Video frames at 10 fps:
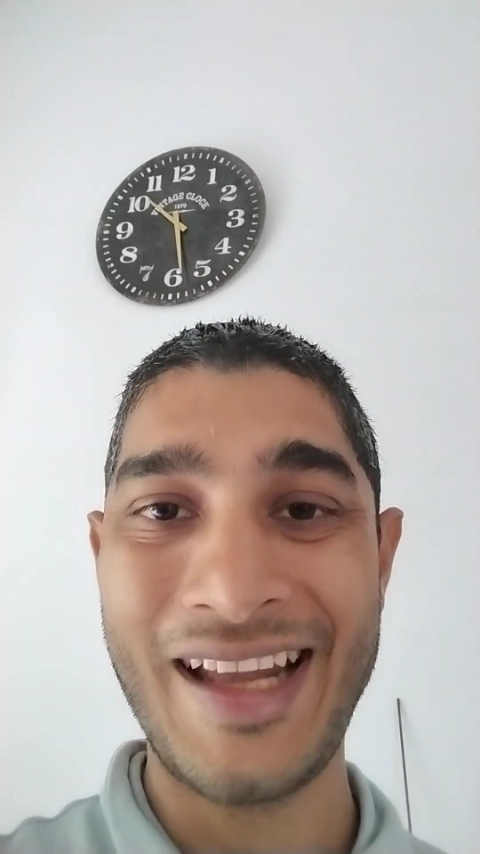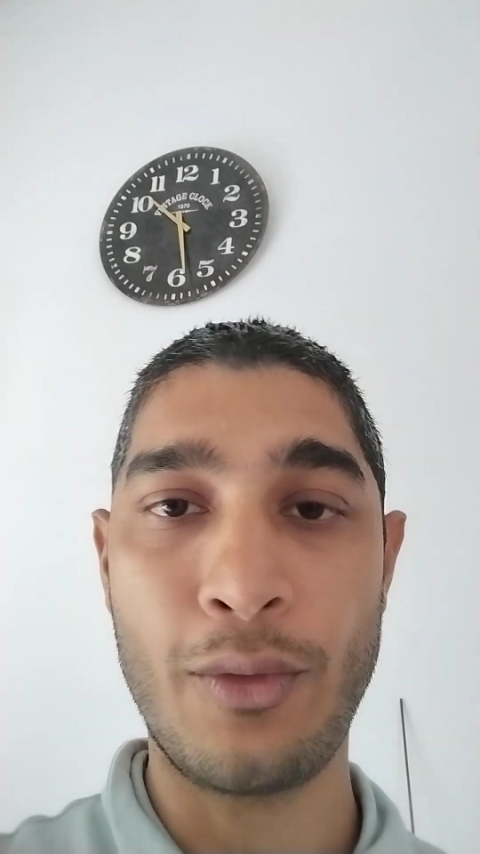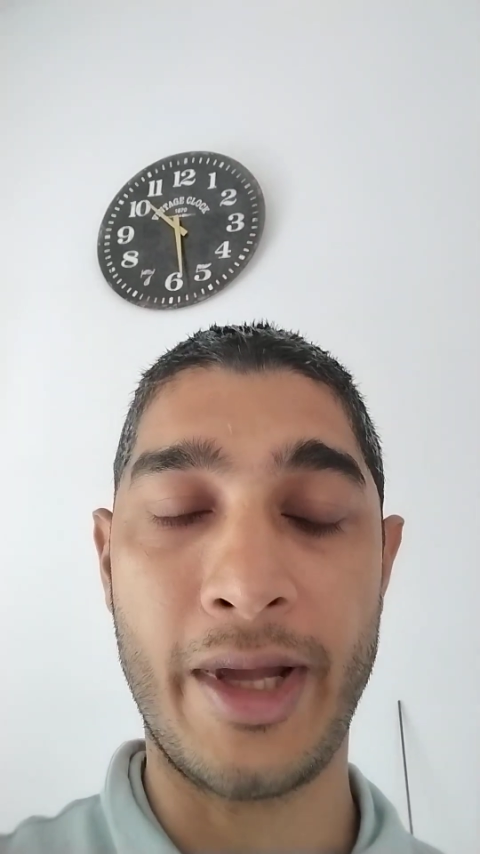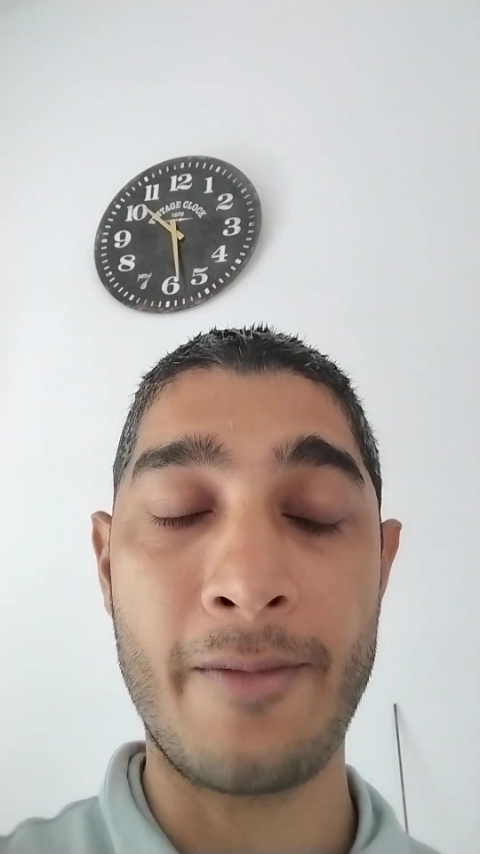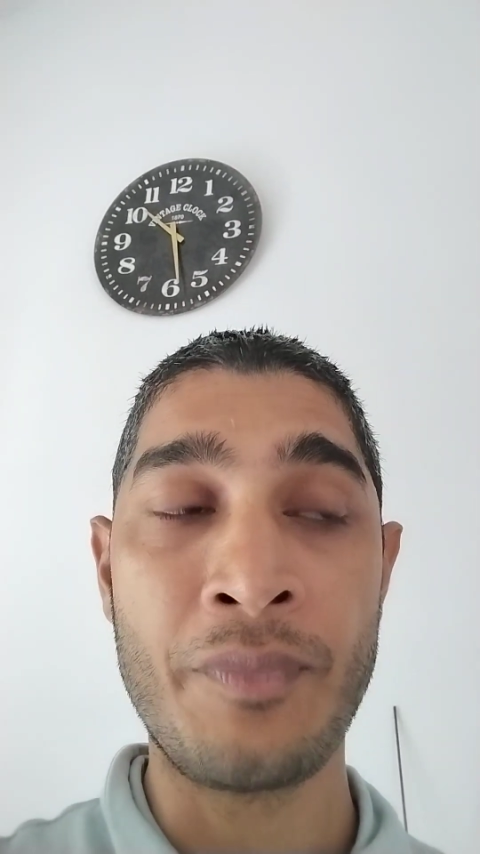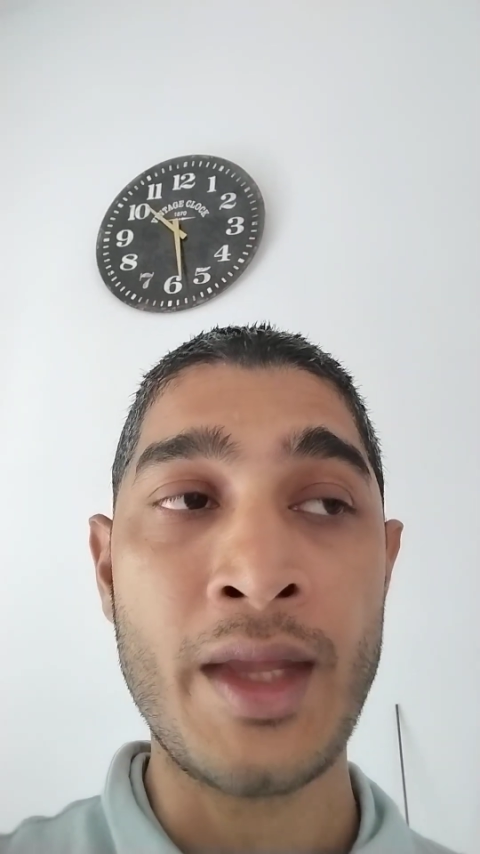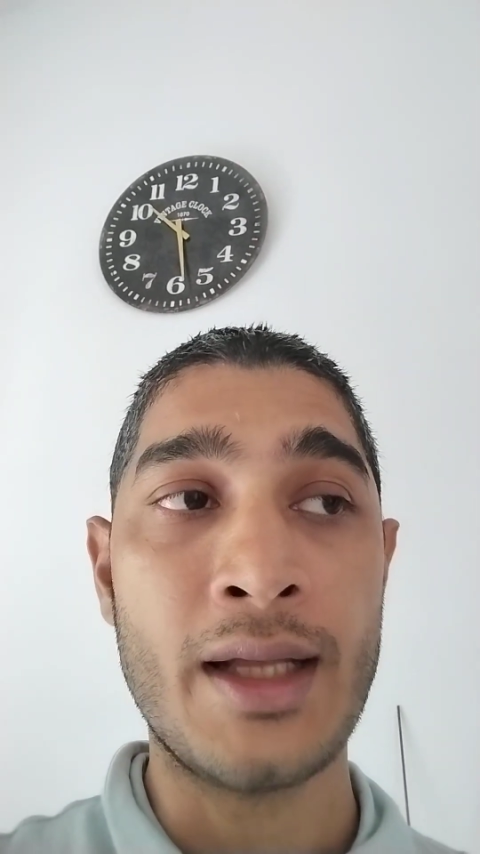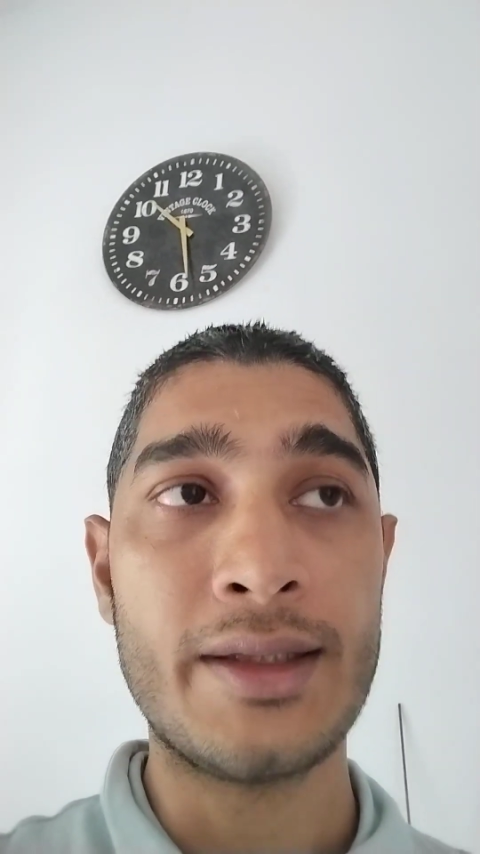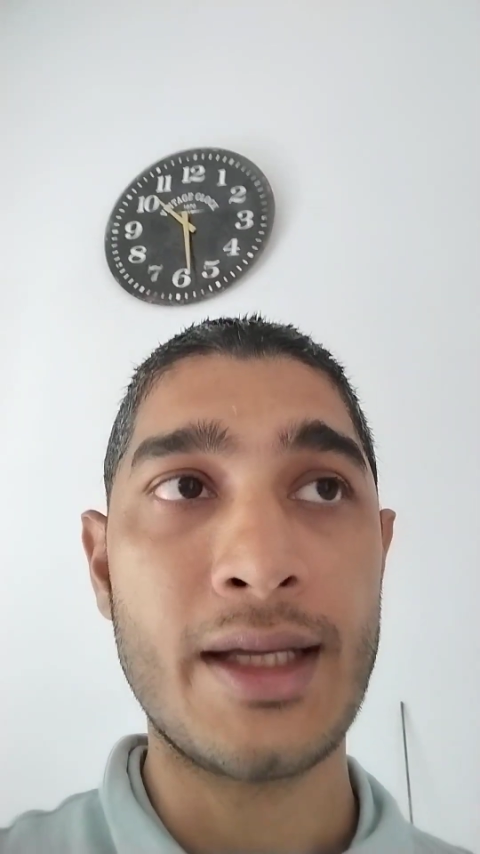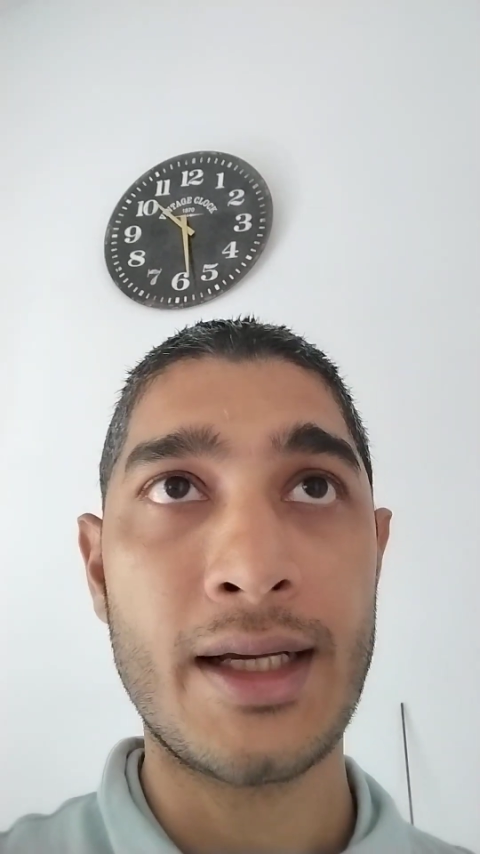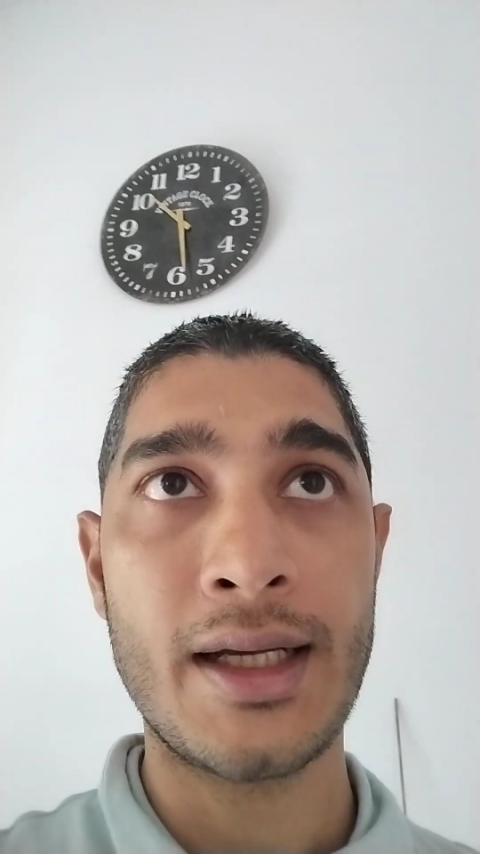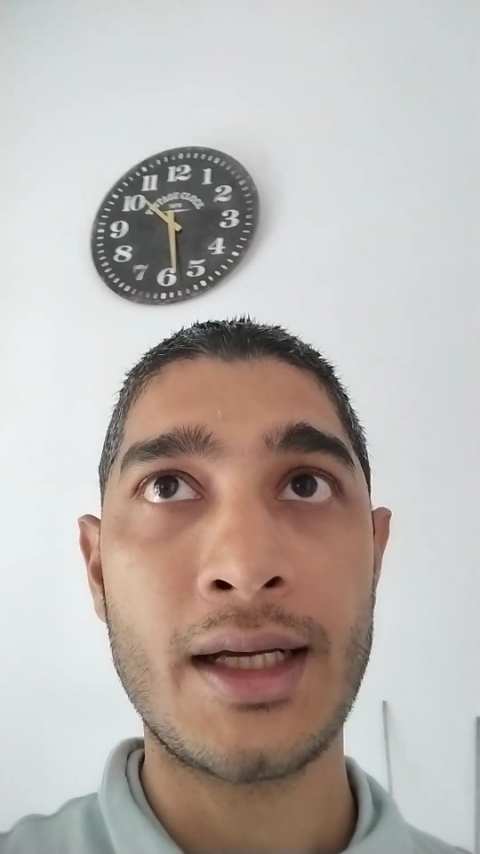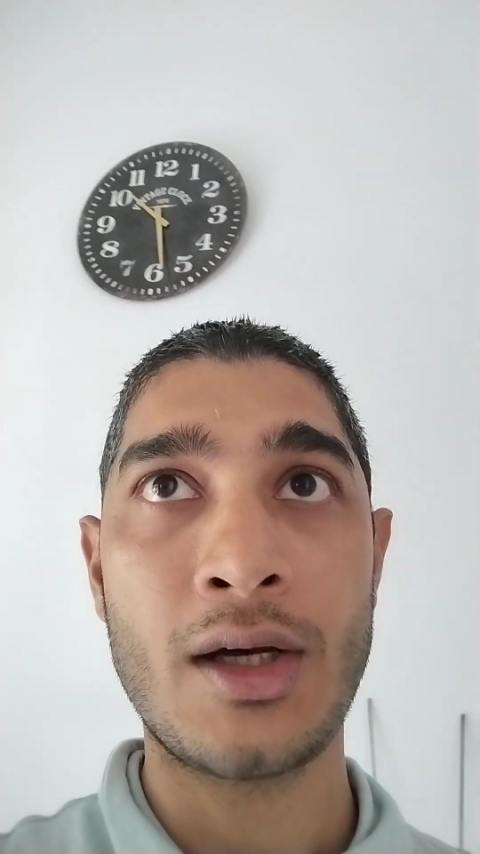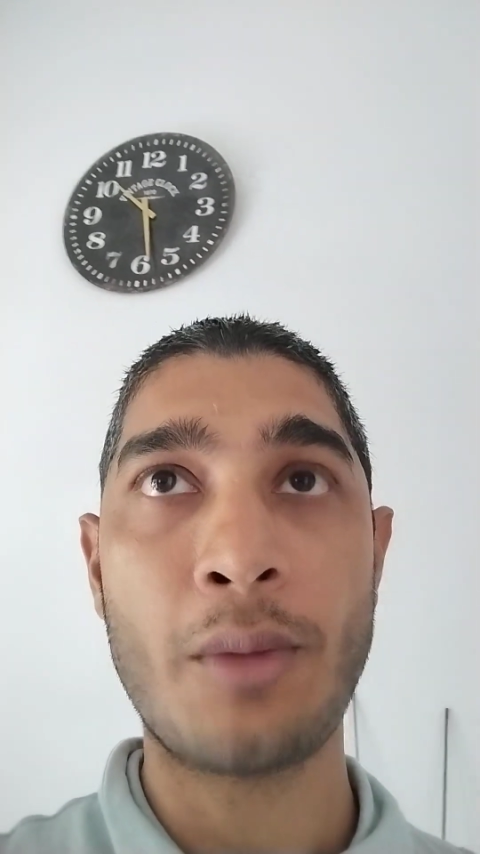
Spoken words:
Anyway, the